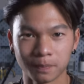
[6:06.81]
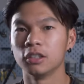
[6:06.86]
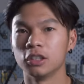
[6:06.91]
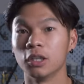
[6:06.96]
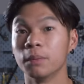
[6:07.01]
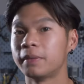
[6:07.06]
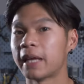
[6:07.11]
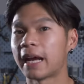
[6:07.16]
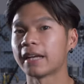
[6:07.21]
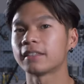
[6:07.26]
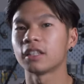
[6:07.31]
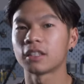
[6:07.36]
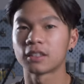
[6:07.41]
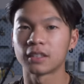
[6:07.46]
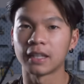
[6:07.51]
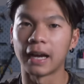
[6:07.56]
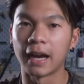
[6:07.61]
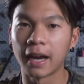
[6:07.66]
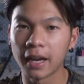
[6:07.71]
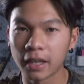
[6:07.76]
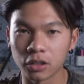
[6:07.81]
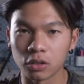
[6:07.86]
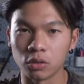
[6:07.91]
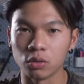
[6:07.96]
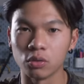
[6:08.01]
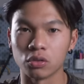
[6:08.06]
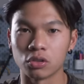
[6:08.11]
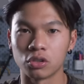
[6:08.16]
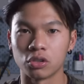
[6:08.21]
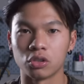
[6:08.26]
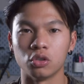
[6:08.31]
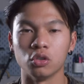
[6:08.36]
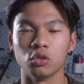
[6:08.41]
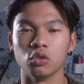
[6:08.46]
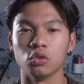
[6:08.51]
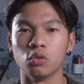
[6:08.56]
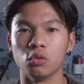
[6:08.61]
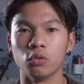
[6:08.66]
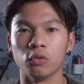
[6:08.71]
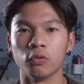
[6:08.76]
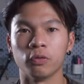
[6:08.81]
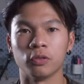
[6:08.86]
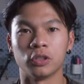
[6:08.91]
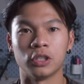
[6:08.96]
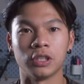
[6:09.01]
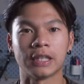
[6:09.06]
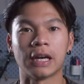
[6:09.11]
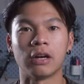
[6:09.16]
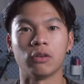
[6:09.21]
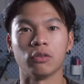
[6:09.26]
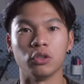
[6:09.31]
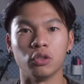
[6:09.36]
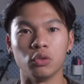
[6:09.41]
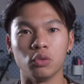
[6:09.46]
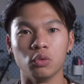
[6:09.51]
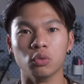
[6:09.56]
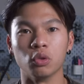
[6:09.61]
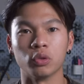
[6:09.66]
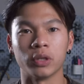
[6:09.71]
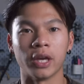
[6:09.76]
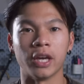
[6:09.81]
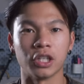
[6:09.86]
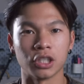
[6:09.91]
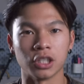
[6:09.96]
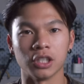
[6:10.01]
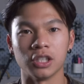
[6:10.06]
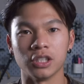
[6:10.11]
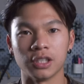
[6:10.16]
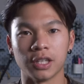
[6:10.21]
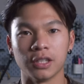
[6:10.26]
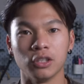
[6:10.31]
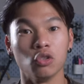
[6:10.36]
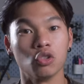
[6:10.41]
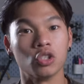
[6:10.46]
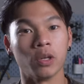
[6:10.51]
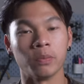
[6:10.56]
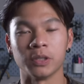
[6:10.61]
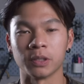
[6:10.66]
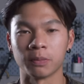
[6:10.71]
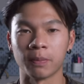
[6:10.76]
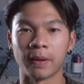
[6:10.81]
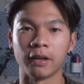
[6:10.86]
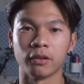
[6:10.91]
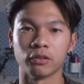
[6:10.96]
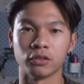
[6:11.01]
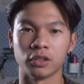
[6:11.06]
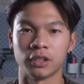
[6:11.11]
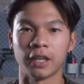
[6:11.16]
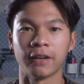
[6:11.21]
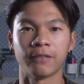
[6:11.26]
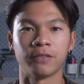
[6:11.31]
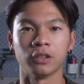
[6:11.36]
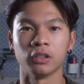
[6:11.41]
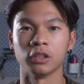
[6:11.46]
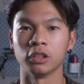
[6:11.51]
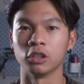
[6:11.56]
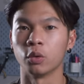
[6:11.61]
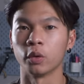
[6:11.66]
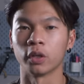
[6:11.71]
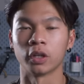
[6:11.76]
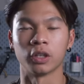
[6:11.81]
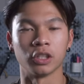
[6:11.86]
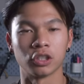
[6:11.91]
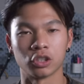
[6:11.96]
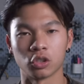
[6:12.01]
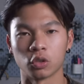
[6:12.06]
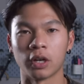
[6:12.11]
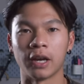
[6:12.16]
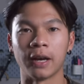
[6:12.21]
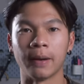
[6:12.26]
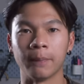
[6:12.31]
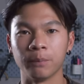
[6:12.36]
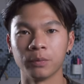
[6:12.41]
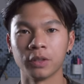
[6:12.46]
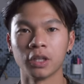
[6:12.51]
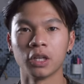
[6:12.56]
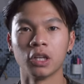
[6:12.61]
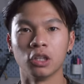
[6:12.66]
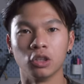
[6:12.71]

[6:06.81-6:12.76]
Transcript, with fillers: Some tactics that I use to seek out new locations and new subject matters is definitely going on Instagram,